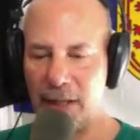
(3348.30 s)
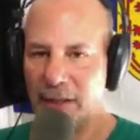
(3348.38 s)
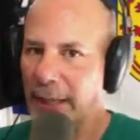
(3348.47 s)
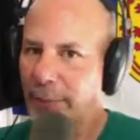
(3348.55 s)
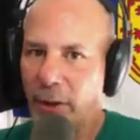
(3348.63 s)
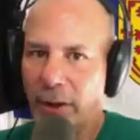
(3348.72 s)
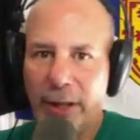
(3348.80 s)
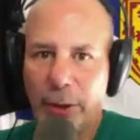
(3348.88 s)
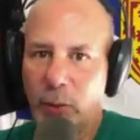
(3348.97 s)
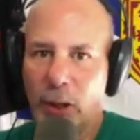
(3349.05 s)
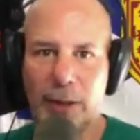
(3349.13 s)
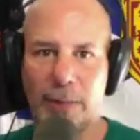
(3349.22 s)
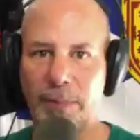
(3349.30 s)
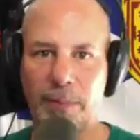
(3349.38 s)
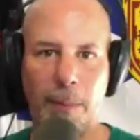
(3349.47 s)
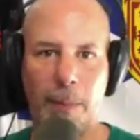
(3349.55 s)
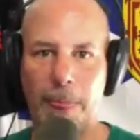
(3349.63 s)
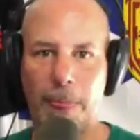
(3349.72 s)
Same sort of thing with Twitter.
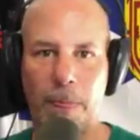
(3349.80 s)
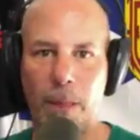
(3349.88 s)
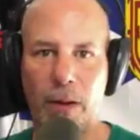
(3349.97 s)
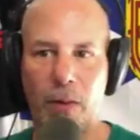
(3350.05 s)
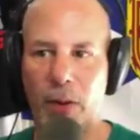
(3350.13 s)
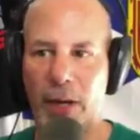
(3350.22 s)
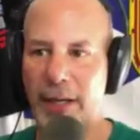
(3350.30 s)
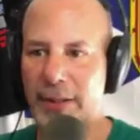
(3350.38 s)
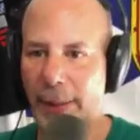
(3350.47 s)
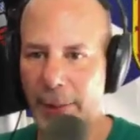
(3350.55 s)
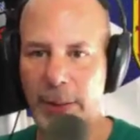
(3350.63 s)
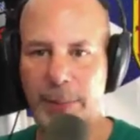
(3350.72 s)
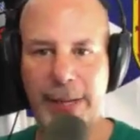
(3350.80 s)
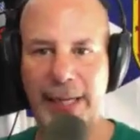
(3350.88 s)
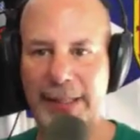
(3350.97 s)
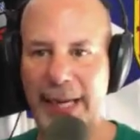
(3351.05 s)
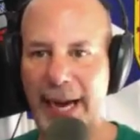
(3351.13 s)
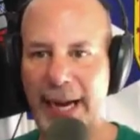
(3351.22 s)
When someone's being
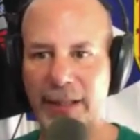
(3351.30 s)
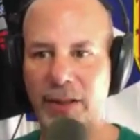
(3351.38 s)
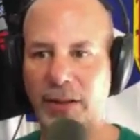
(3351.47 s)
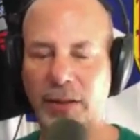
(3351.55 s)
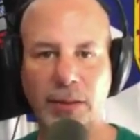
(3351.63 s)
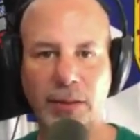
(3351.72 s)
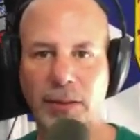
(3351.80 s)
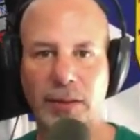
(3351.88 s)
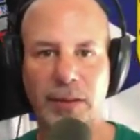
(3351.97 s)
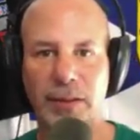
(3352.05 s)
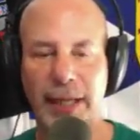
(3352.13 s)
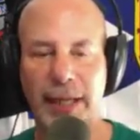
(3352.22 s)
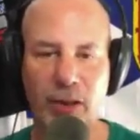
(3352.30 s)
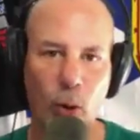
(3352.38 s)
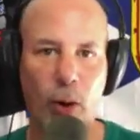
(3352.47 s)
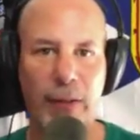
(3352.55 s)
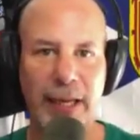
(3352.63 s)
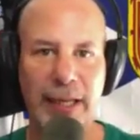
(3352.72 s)
attacked,
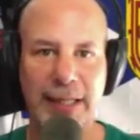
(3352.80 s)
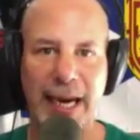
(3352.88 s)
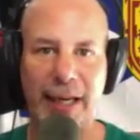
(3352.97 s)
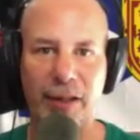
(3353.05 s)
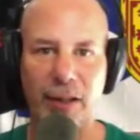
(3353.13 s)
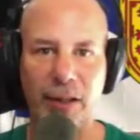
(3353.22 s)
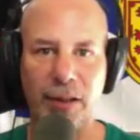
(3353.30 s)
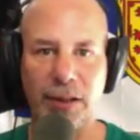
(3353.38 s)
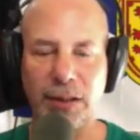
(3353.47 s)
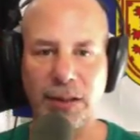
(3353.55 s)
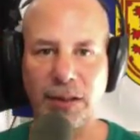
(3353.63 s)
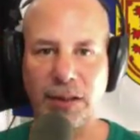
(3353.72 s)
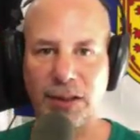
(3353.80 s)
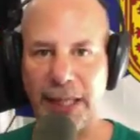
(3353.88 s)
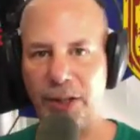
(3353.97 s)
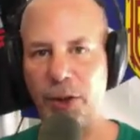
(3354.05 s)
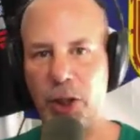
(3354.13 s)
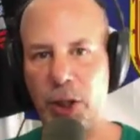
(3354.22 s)
ignore the attacker,
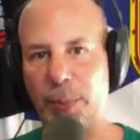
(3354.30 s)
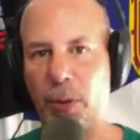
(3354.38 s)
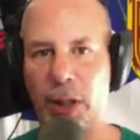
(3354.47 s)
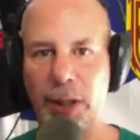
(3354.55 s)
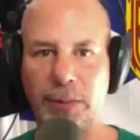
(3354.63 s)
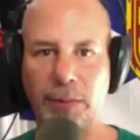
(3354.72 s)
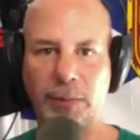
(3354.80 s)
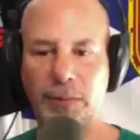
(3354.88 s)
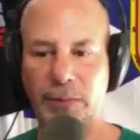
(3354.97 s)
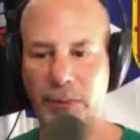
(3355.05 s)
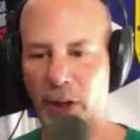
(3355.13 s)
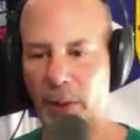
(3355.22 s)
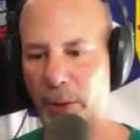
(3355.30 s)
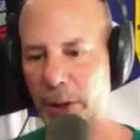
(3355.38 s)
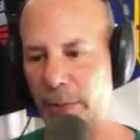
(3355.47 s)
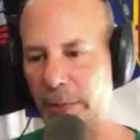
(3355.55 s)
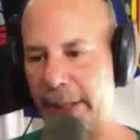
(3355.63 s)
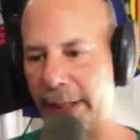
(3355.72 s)
send your support to the
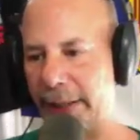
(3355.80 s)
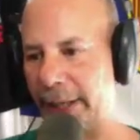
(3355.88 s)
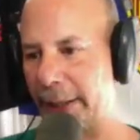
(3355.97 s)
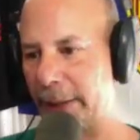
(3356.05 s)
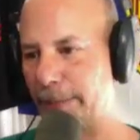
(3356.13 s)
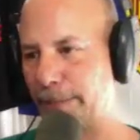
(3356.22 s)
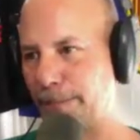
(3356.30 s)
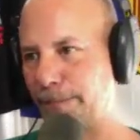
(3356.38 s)
person being attacked.